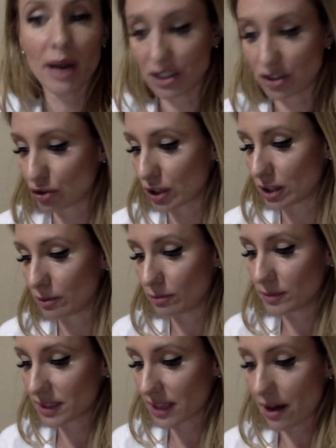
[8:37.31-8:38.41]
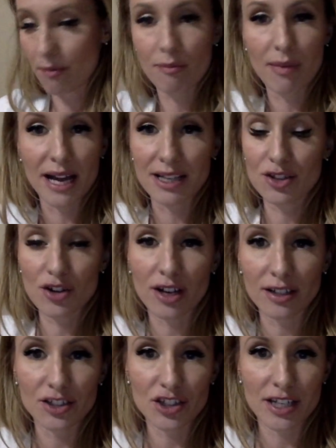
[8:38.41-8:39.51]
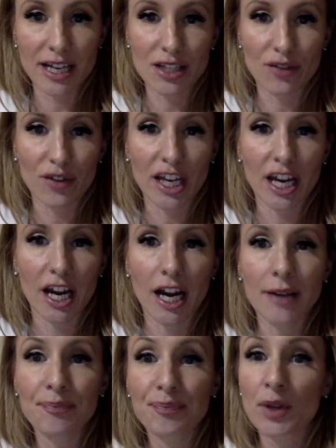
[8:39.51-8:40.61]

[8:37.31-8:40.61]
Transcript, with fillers: pendulums, um, my astrology dice over here,